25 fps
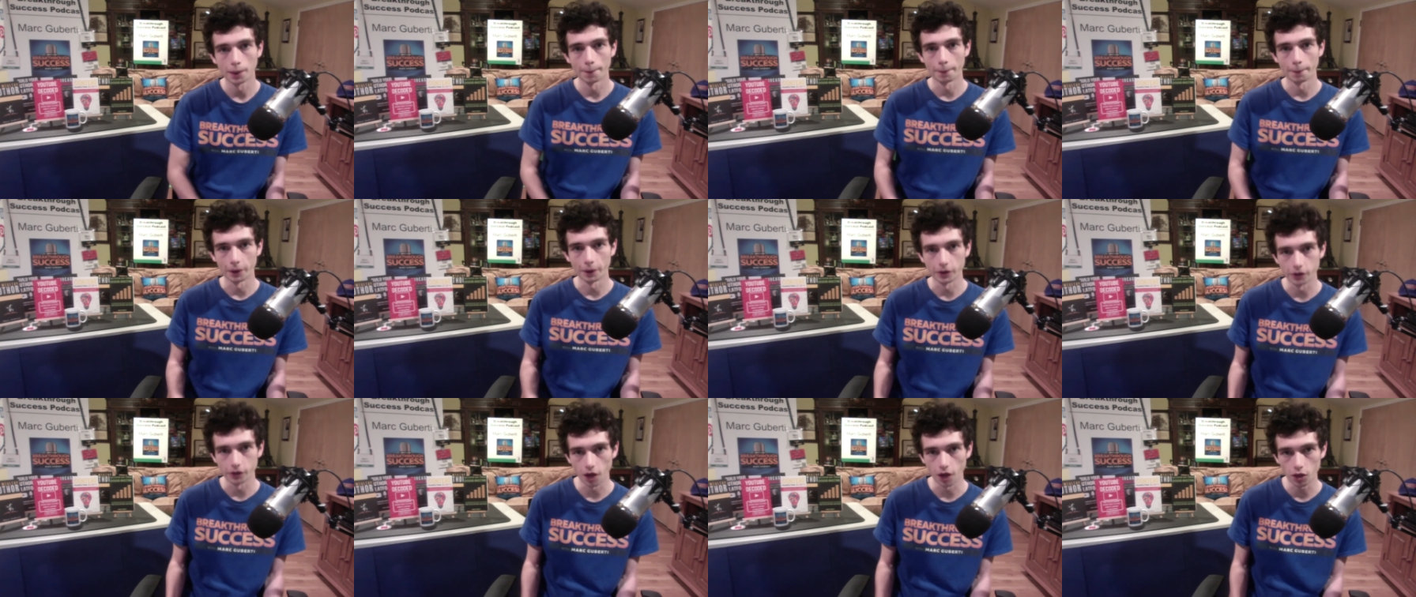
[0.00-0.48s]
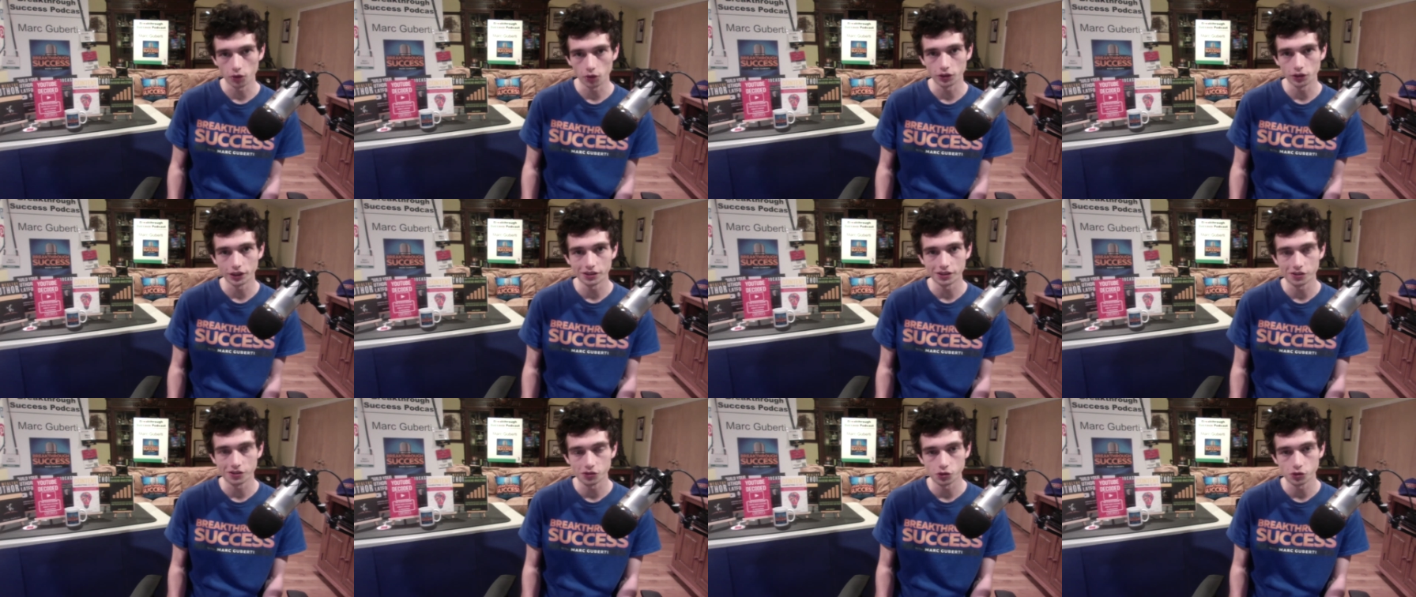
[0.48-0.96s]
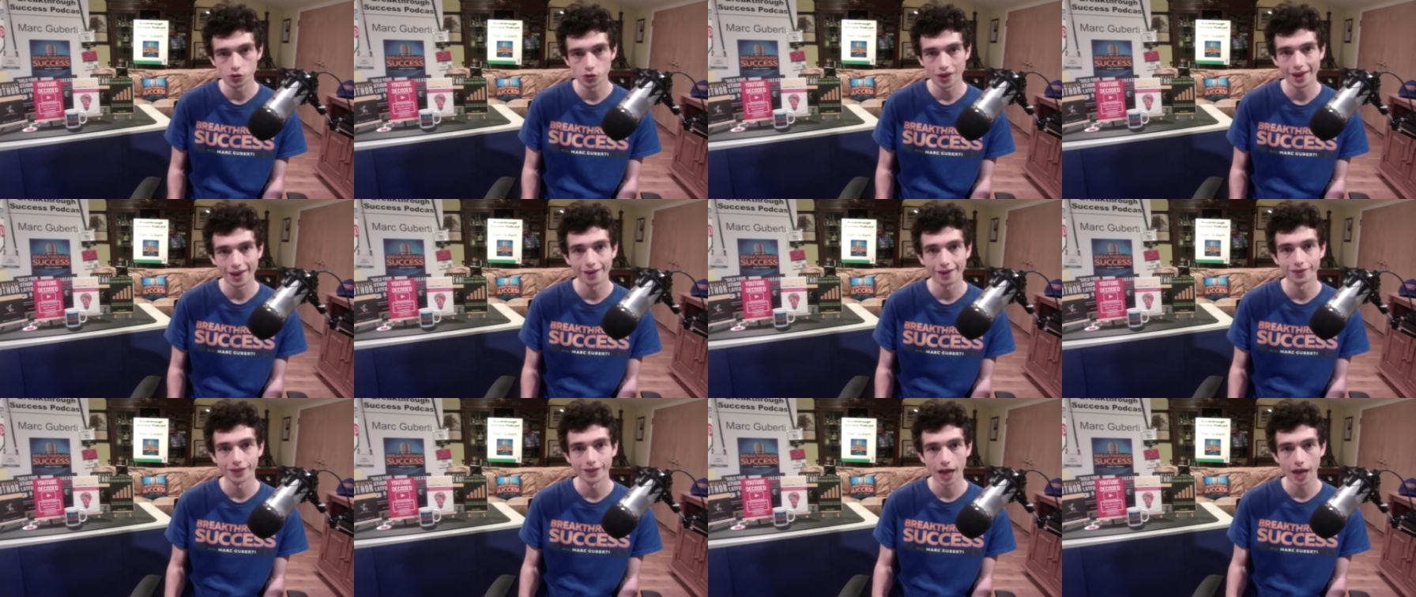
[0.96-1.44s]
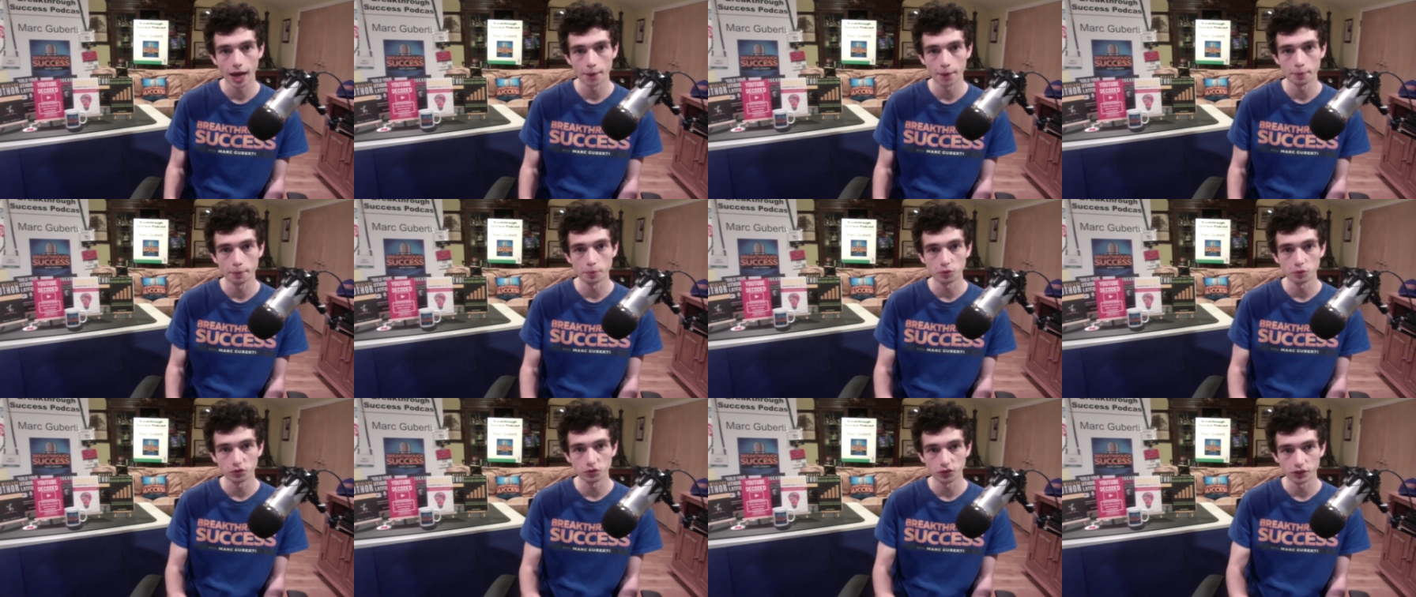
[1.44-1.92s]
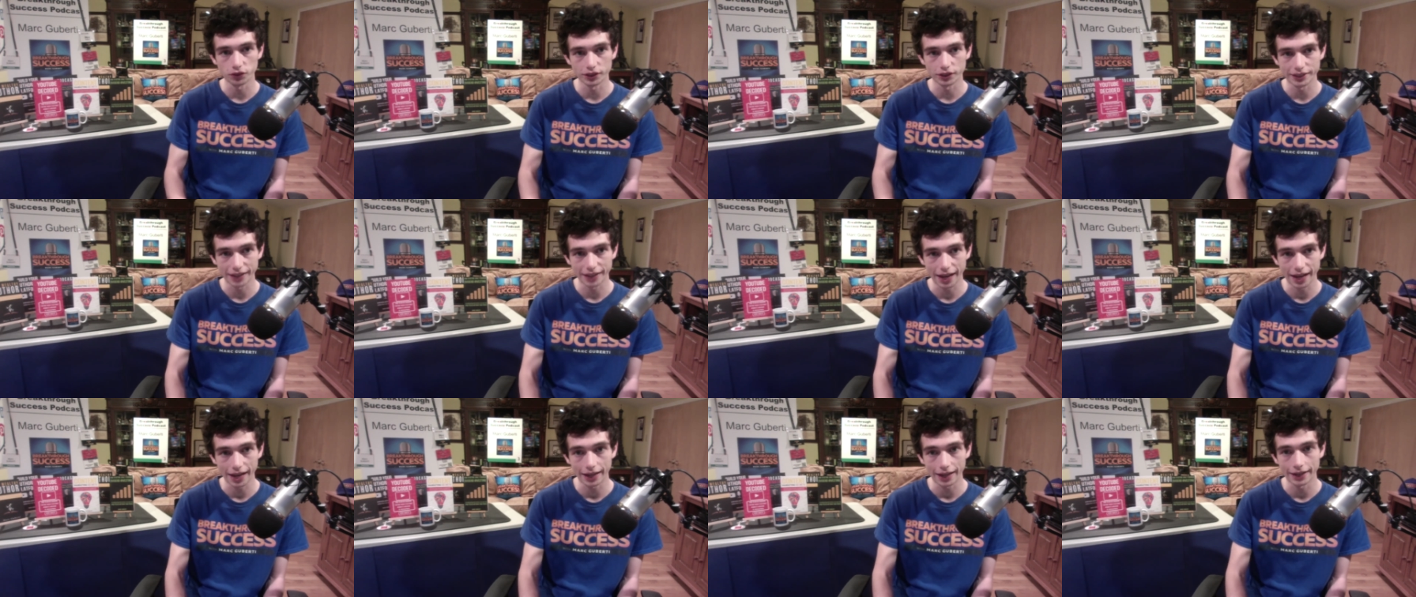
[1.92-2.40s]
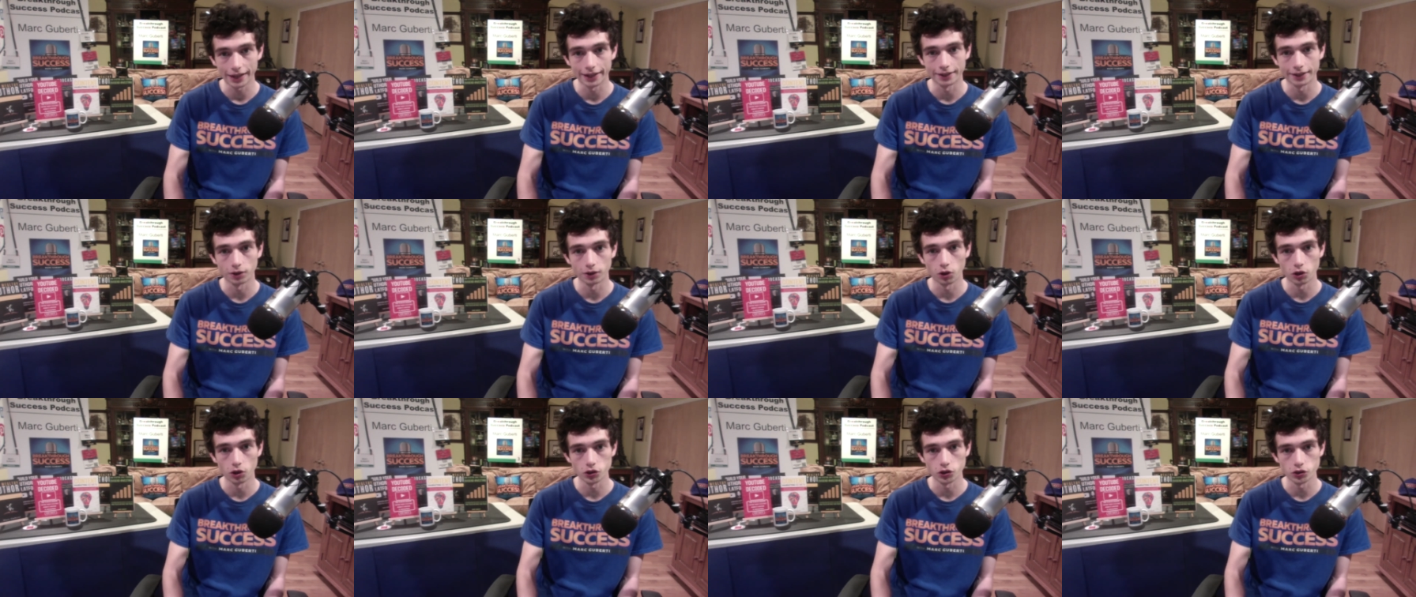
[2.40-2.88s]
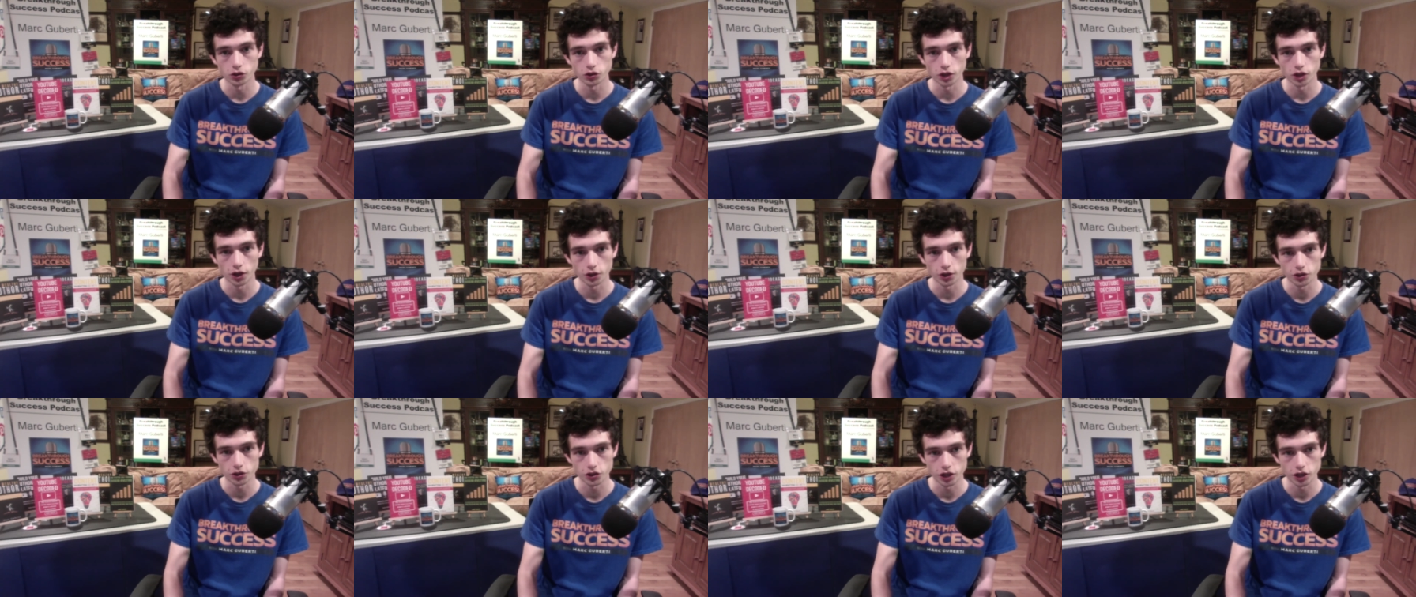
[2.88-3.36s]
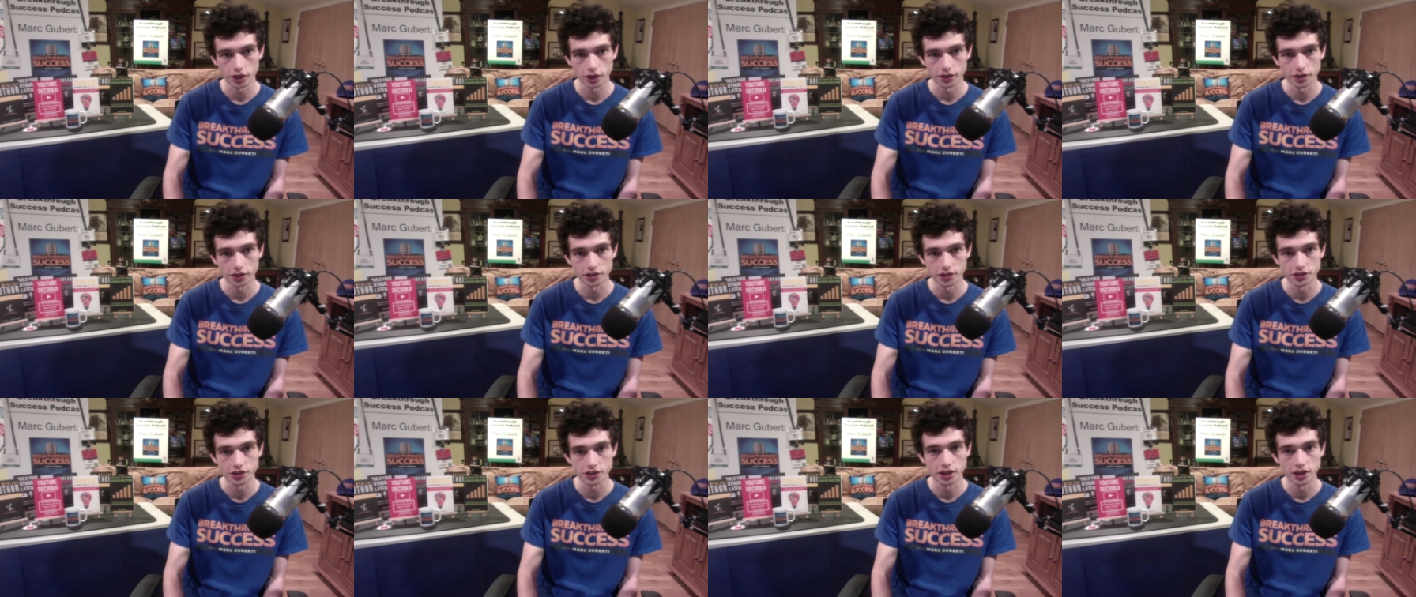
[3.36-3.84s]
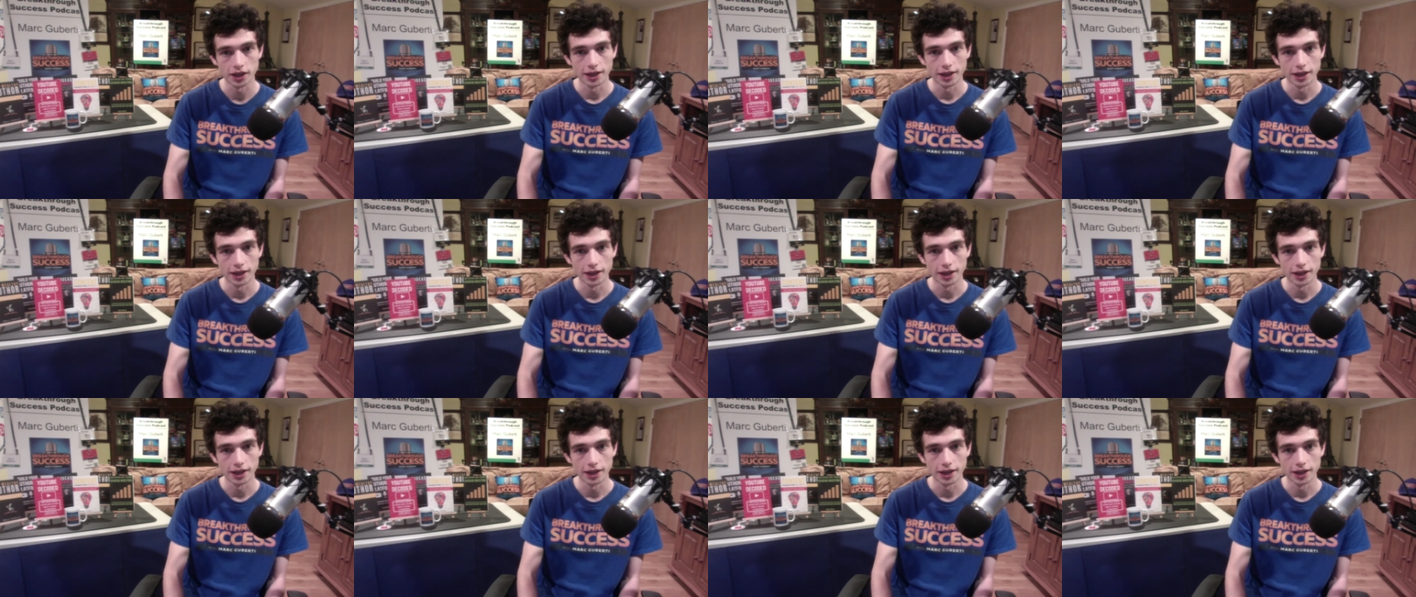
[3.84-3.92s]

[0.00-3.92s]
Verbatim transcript: But another thing to do that a lot of people forget, and I also touched on this